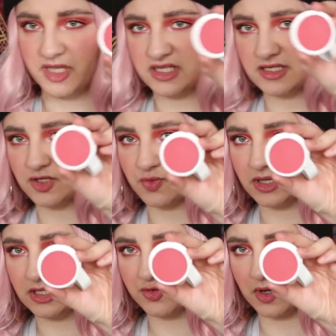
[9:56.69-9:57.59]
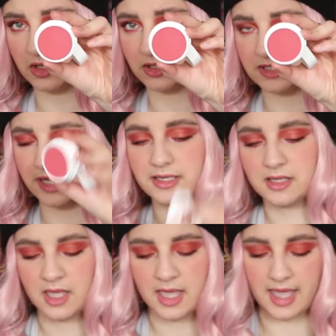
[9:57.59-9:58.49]
This is what this one looks like,
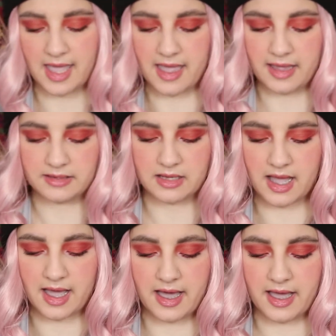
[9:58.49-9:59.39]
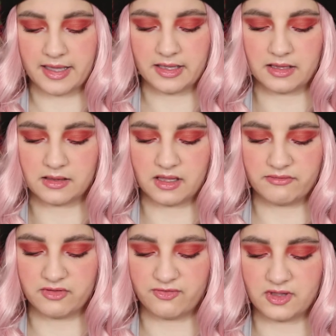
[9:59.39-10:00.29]
and I
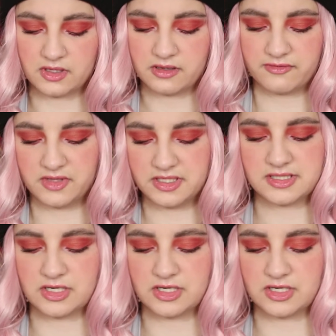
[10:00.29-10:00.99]
love the feeling of these.